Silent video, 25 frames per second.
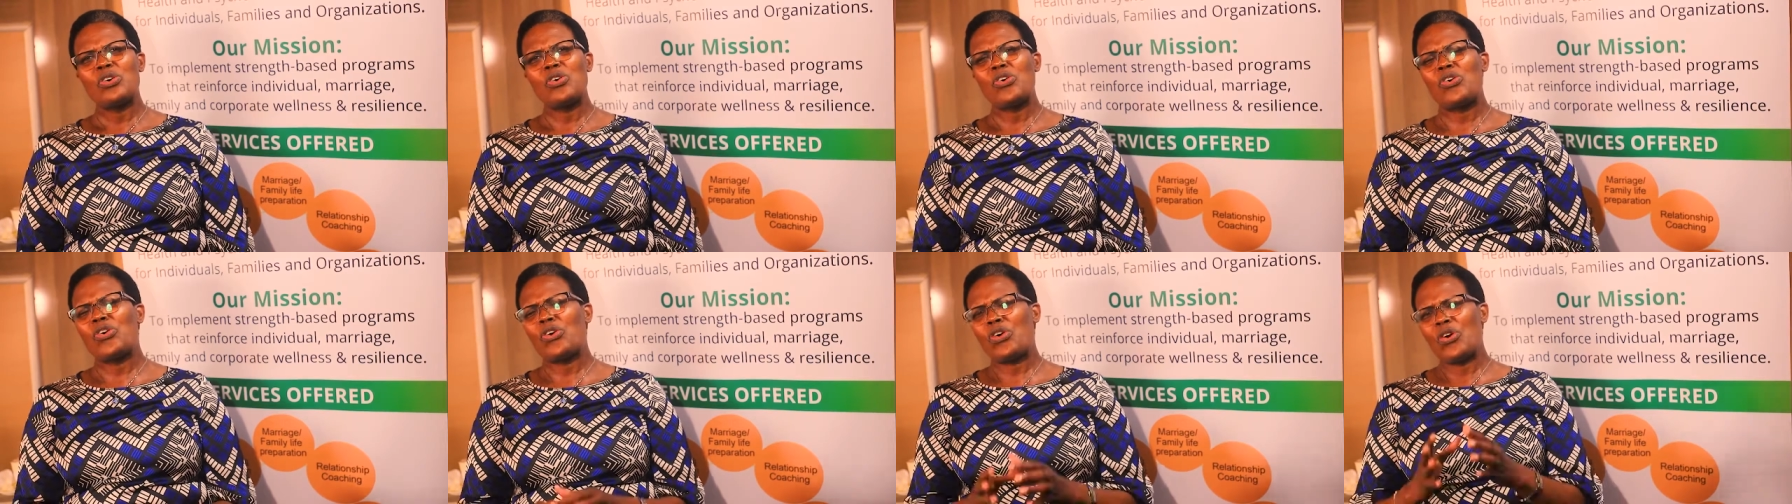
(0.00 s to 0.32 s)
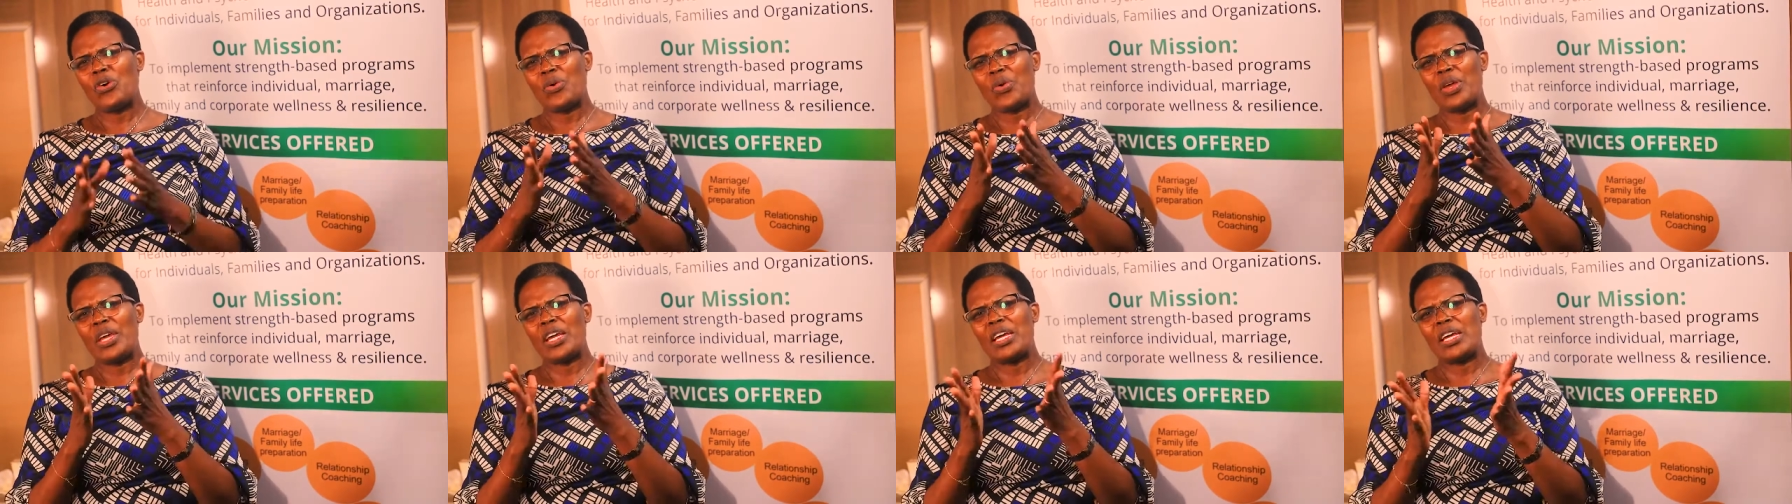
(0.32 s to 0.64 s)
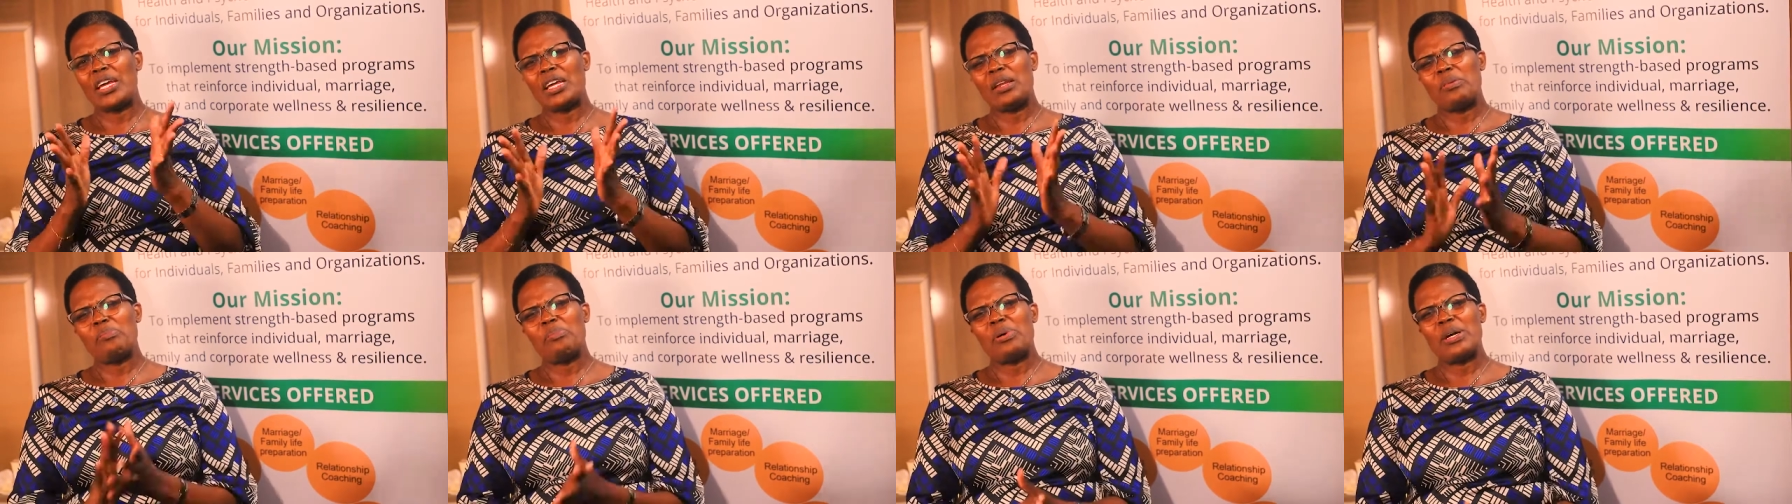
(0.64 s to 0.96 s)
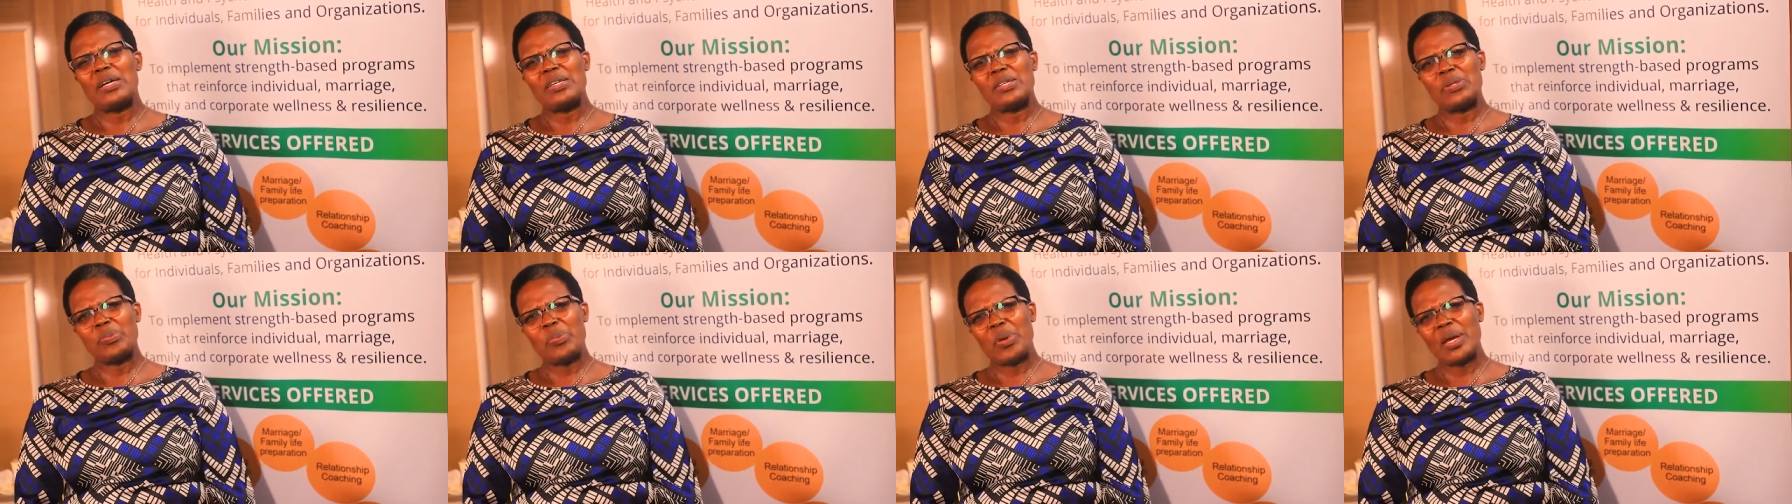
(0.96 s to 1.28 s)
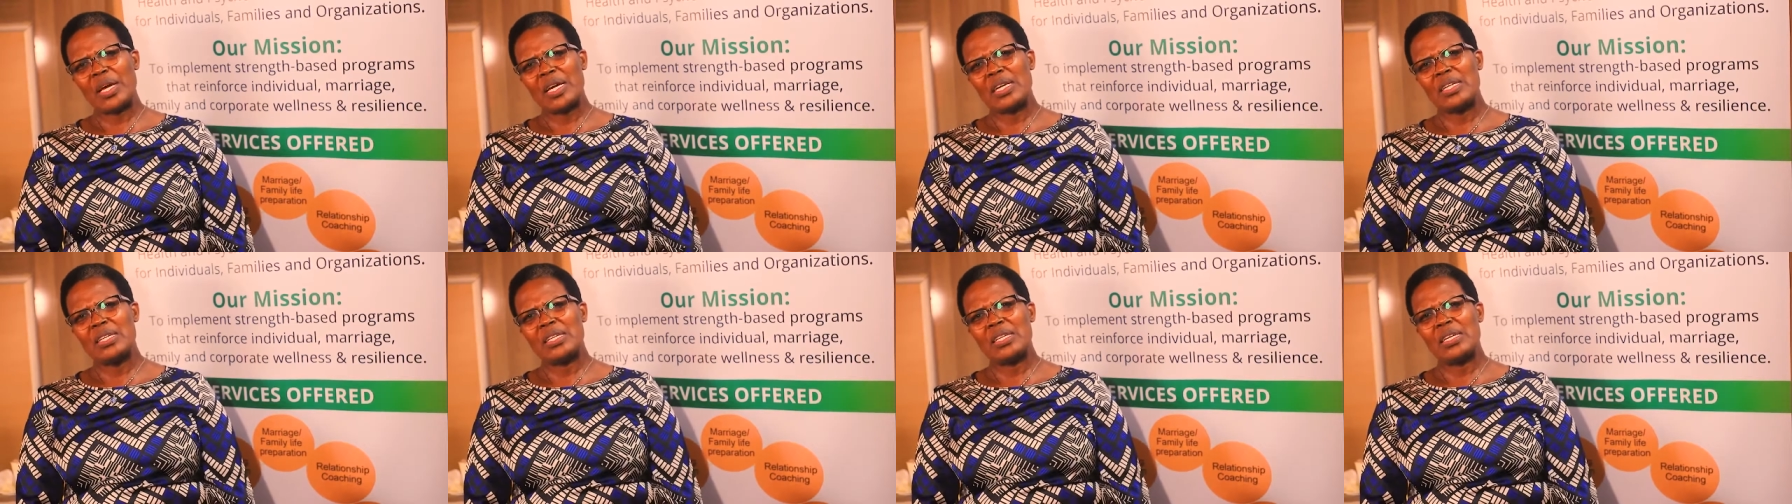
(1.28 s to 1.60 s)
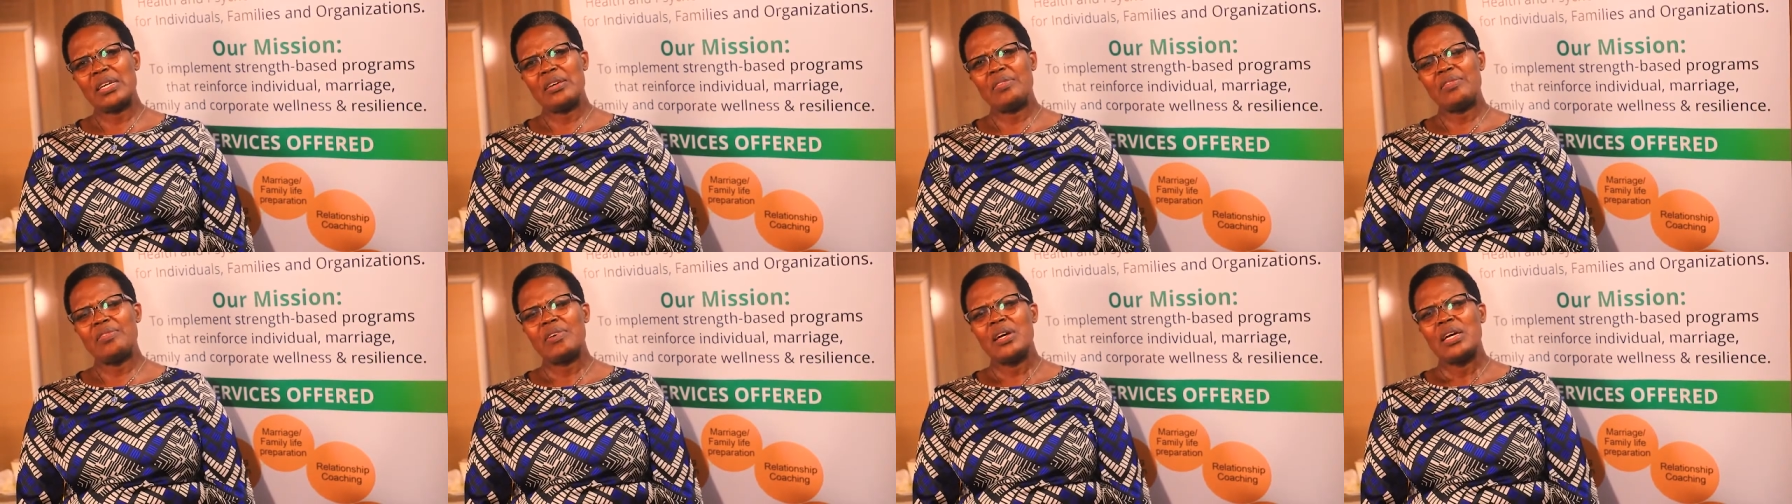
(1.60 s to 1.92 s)
growing in
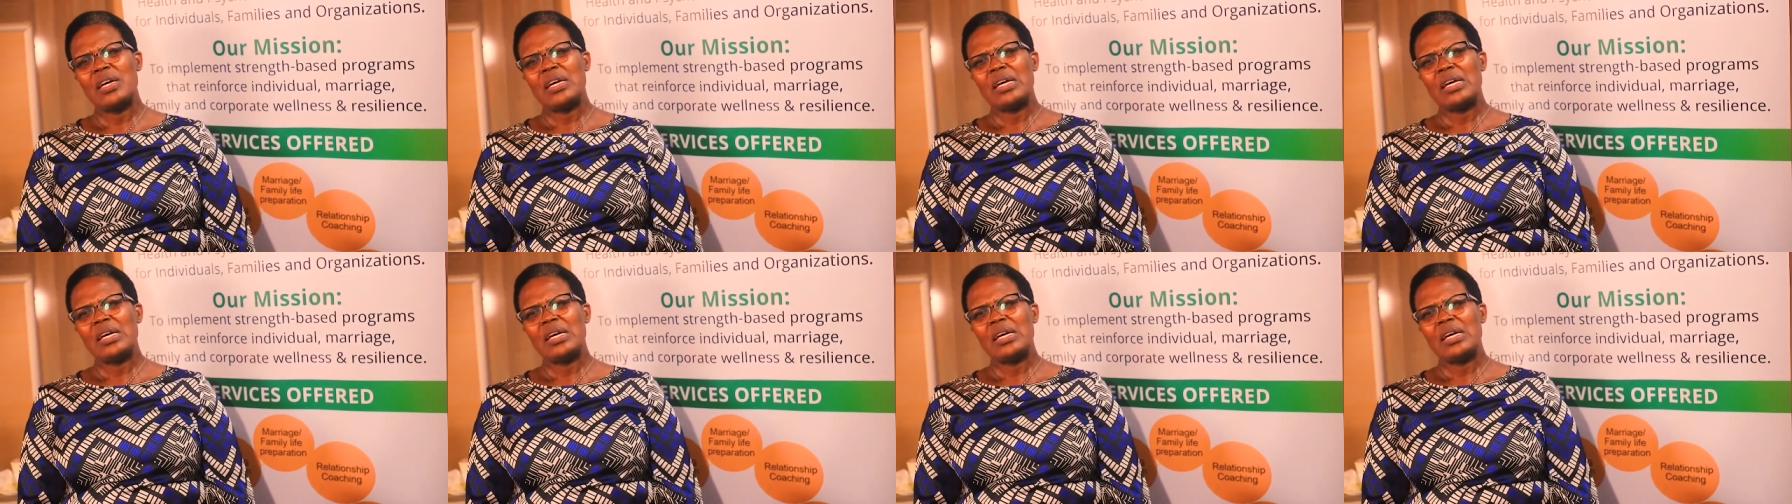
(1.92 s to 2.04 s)
perspective.